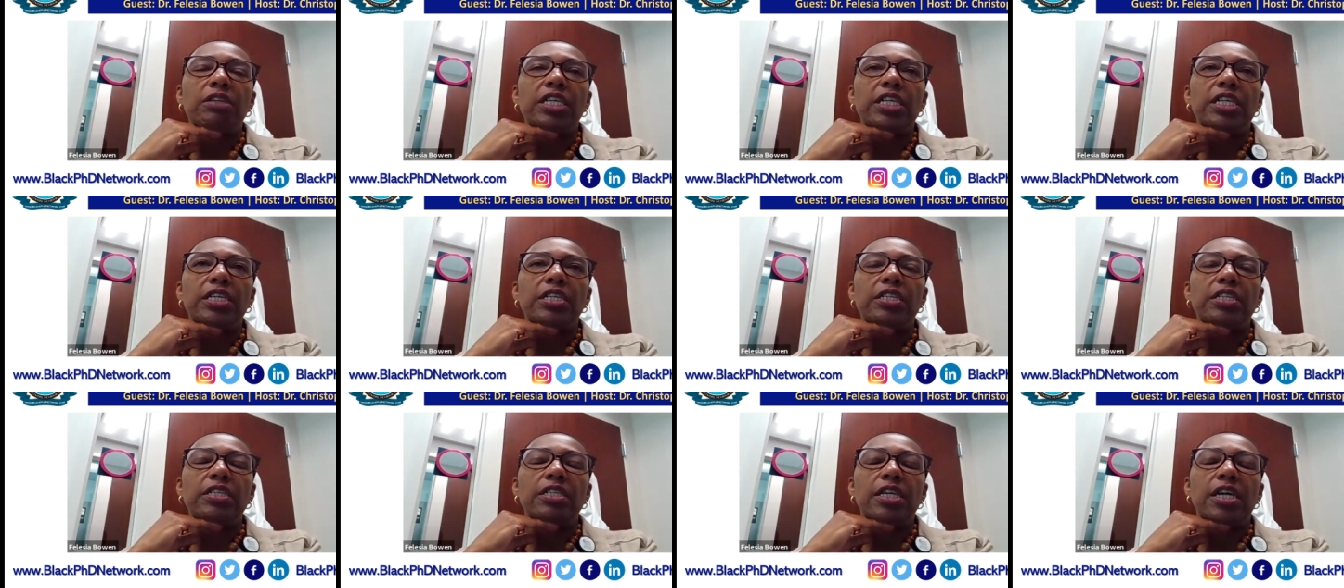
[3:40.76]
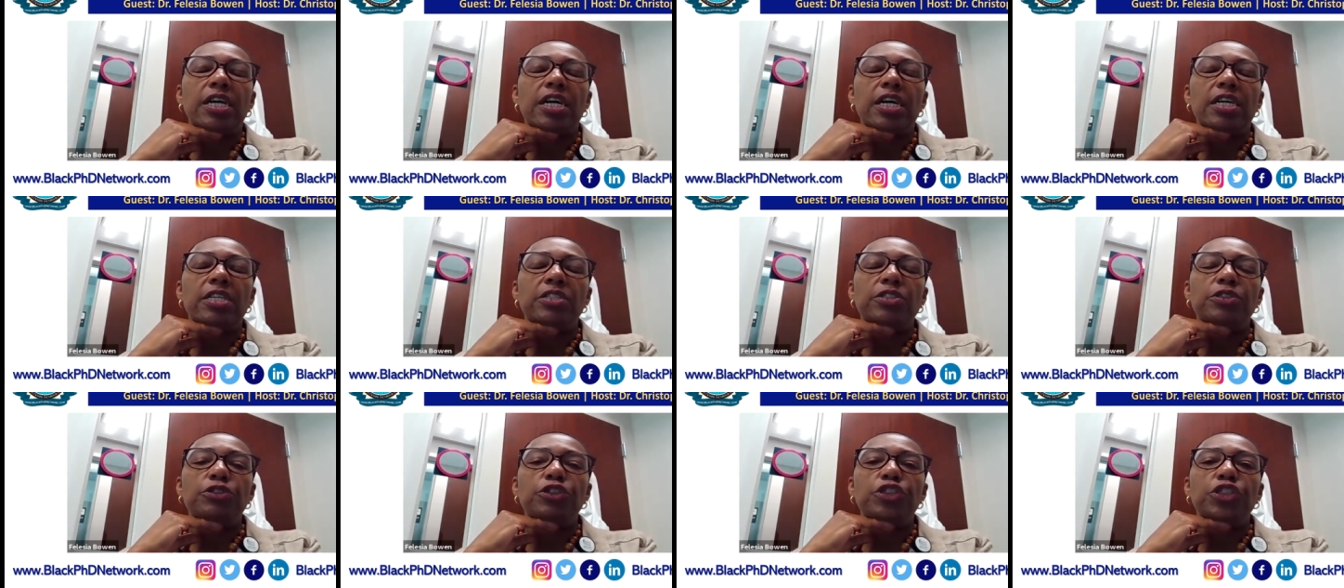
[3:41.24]
in
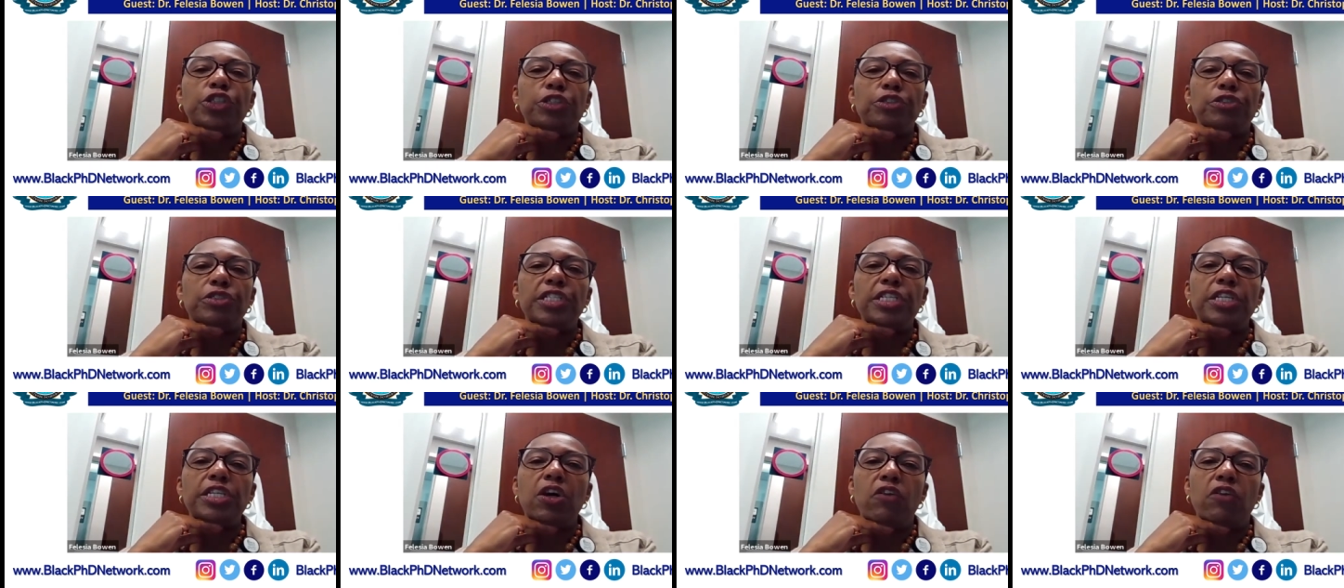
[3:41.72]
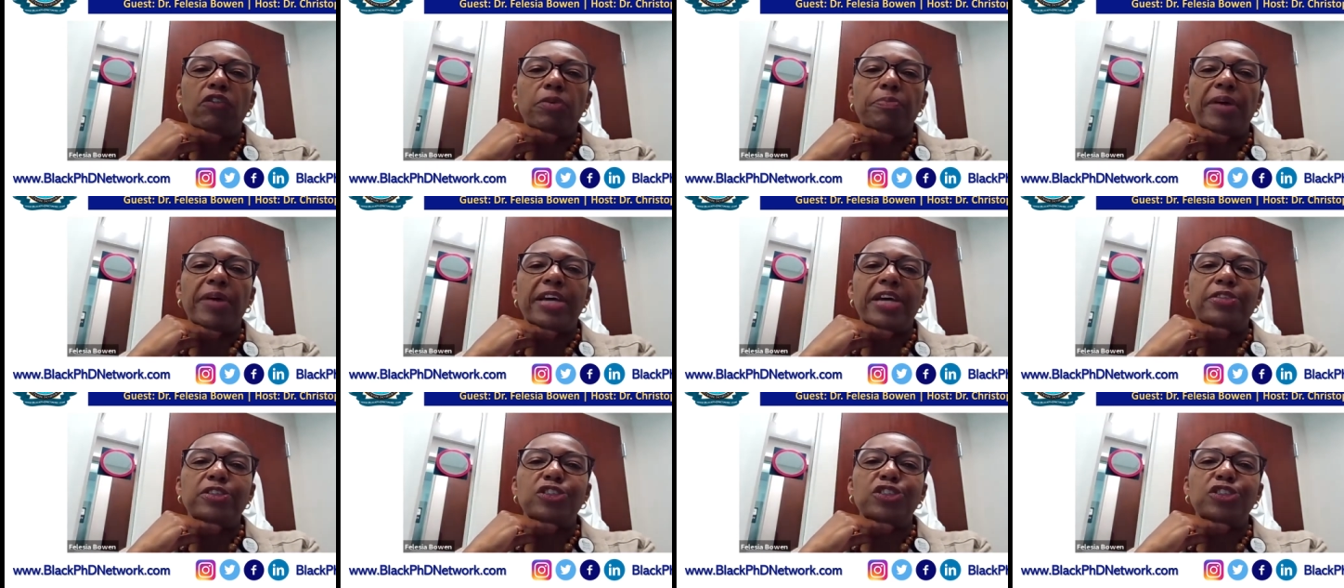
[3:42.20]
uh, New Jersey over
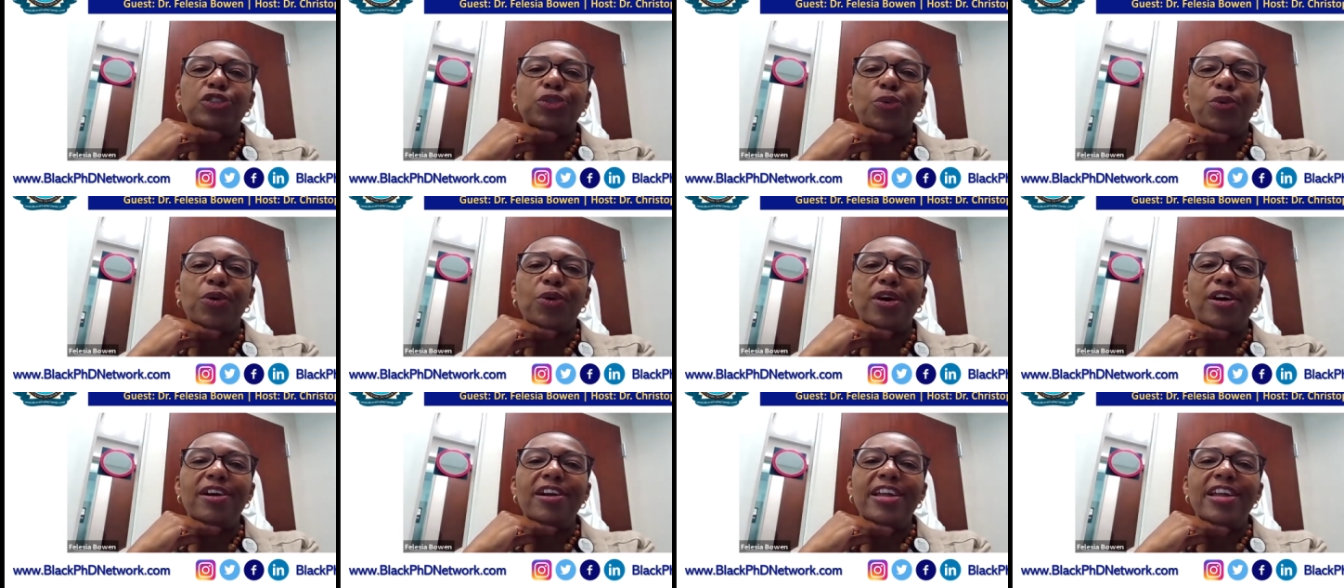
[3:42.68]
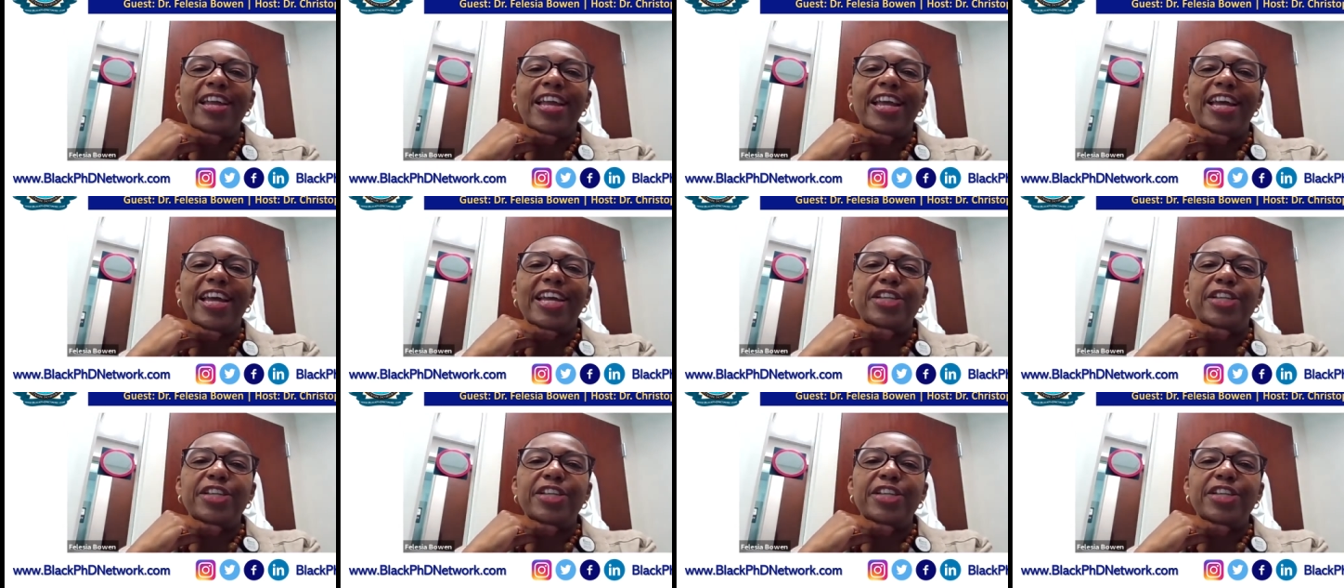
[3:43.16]
by the shore.